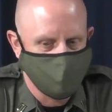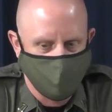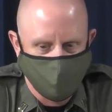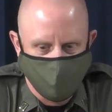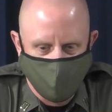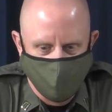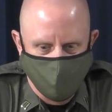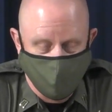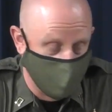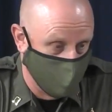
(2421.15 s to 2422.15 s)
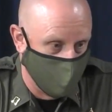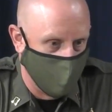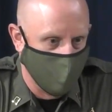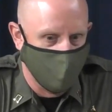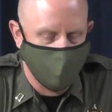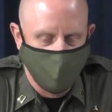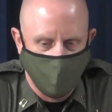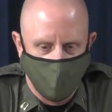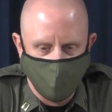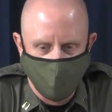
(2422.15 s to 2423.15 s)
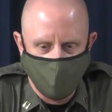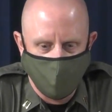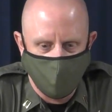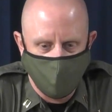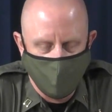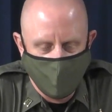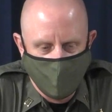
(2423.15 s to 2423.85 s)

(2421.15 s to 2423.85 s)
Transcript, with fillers: as, as just going above and beyond and, and